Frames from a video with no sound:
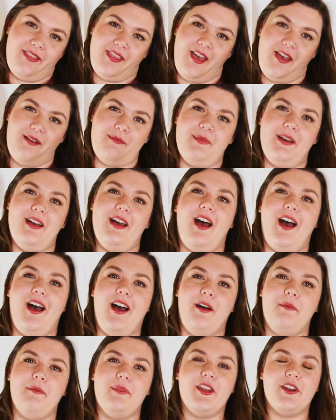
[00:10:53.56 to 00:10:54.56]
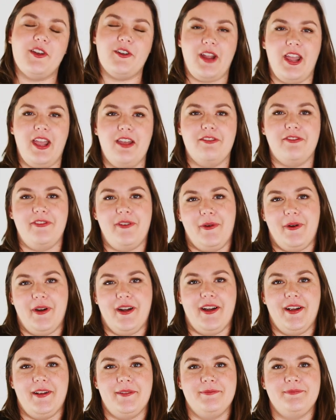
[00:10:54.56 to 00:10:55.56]
them. They're great
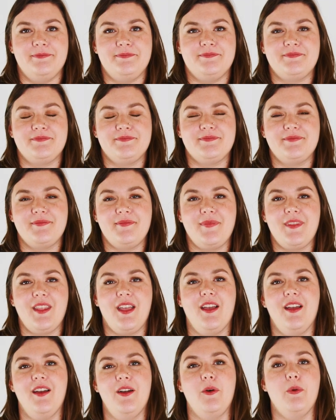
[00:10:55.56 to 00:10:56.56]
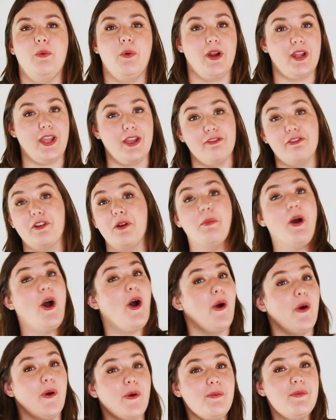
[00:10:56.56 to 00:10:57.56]
for working from
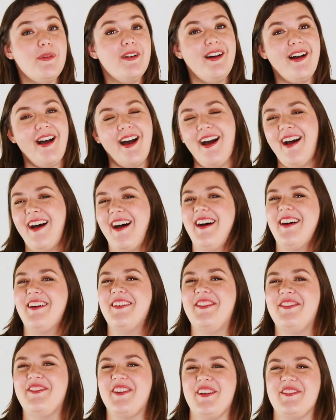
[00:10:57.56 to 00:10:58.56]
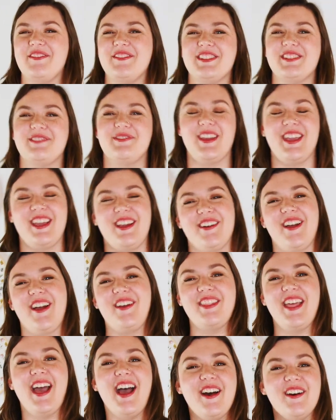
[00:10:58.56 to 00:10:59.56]
home, from just being around
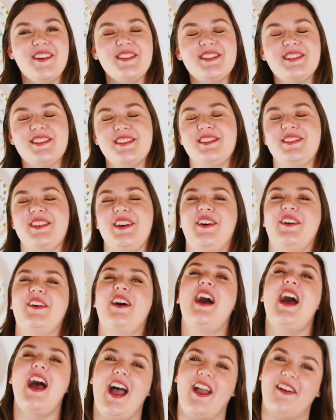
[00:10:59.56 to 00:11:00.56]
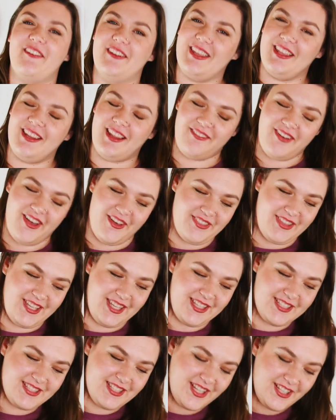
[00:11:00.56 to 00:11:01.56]
the house. So I really love how
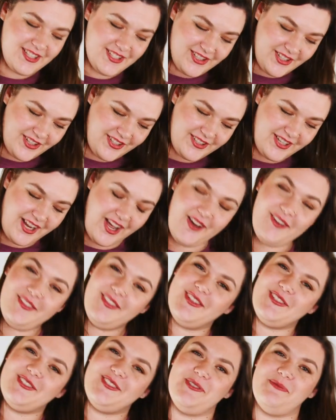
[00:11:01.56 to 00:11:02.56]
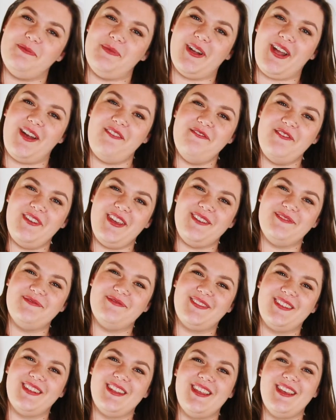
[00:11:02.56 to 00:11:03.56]
these turned out. They're super comfy.
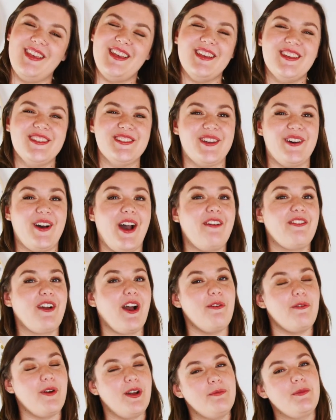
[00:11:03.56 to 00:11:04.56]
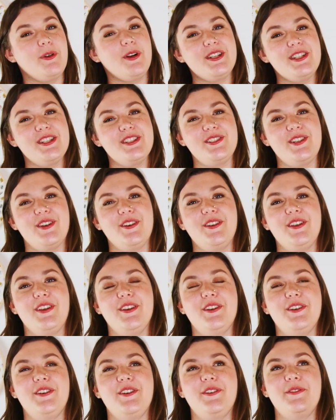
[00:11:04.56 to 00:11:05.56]
So I've got one more to show
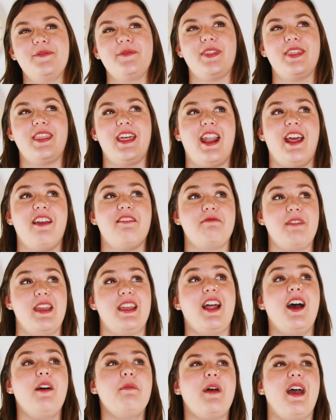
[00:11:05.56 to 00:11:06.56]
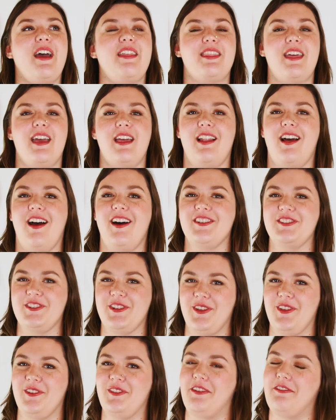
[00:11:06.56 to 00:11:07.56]
you that I've made up, and then I'll show
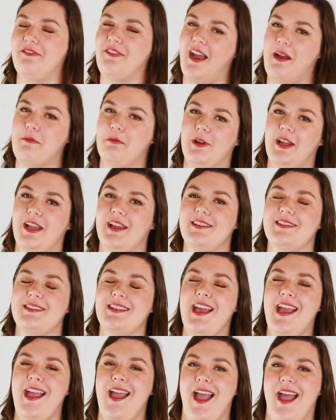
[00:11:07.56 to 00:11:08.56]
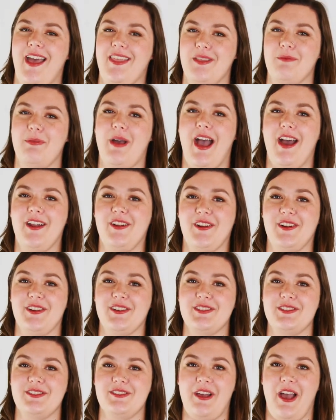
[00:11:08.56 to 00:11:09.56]
you the fabrics and the
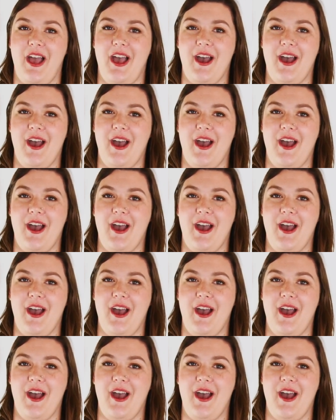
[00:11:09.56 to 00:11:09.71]
patterns